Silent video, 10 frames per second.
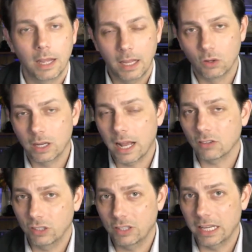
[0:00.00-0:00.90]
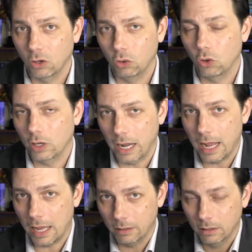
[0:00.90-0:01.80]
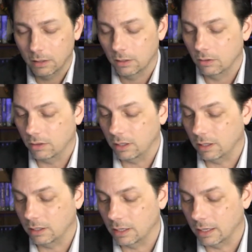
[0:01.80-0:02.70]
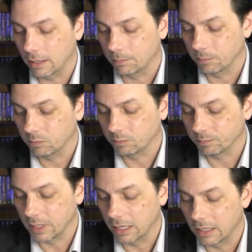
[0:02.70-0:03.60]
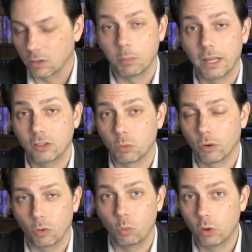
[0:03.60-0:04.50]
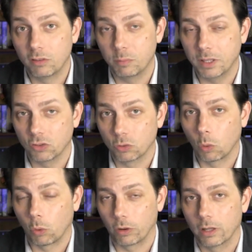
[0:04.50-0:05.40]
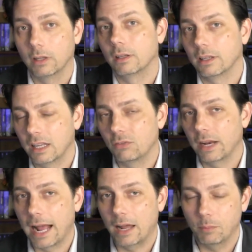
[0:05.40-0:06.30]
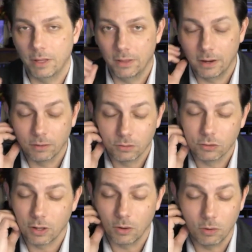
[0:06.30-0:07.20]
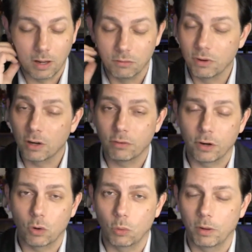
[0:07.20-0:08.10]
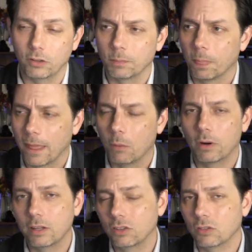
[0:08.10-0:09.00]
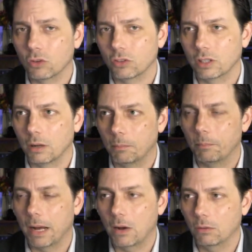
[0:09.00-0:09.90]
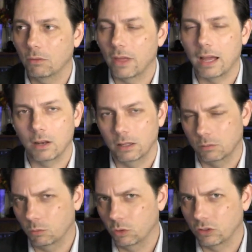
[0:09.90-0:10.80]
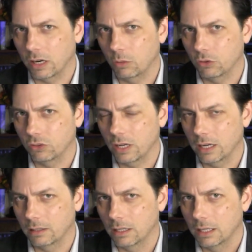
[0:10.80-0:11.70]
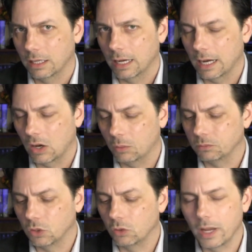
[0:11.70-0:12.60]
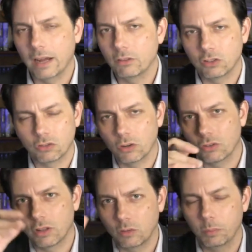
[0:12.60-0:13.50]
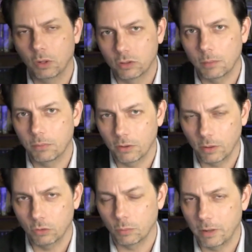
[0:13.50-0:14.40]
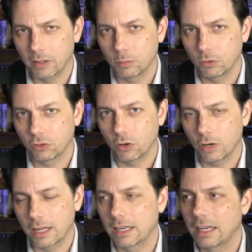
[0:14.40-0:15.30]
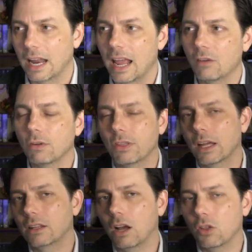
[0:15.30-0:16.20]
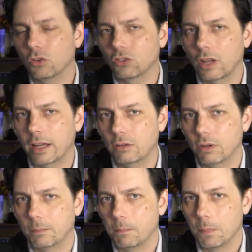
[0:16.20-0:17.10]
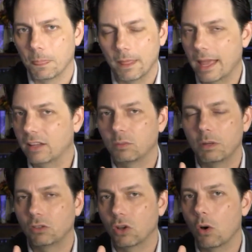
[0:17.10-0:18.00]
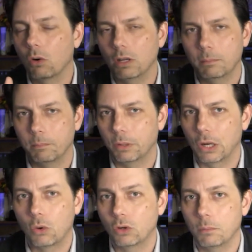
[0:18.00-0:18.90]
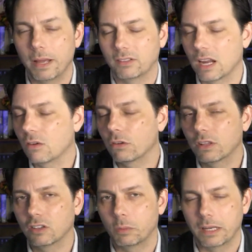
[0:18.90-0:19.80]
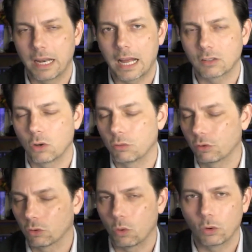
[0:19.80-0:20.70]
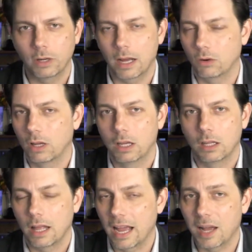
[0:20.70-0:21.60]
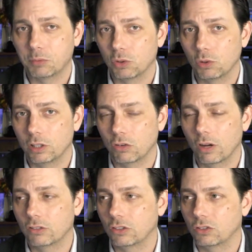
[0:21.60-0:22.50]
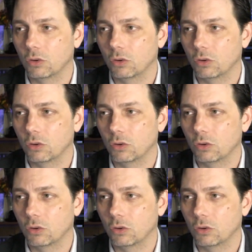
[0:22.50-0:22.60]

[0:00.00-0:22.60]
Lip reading: And you can actually take a look at the place where it would have been stored if it had been there. So a very, very cool place. And what is interesting about that, like what Johnny was saying, you have this structure that's built up there that was a possible Stargate, and everything on the other side of it has been totally blown to bits. Everything's been knocked over, torn down, absolutely crazy.